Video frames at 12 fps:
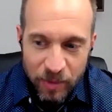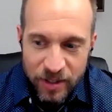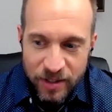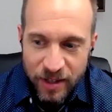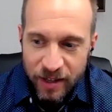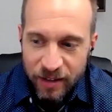
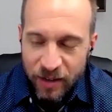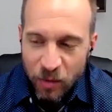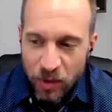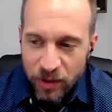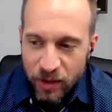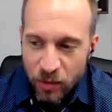distinctly
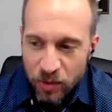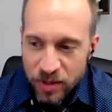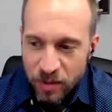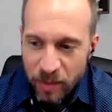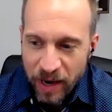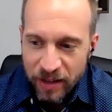when there was
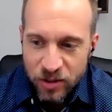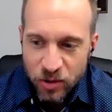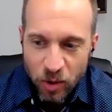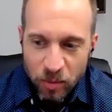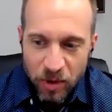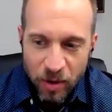a bad
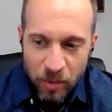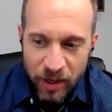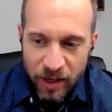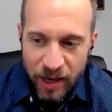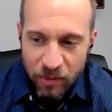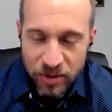storm
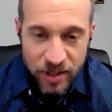coming and I was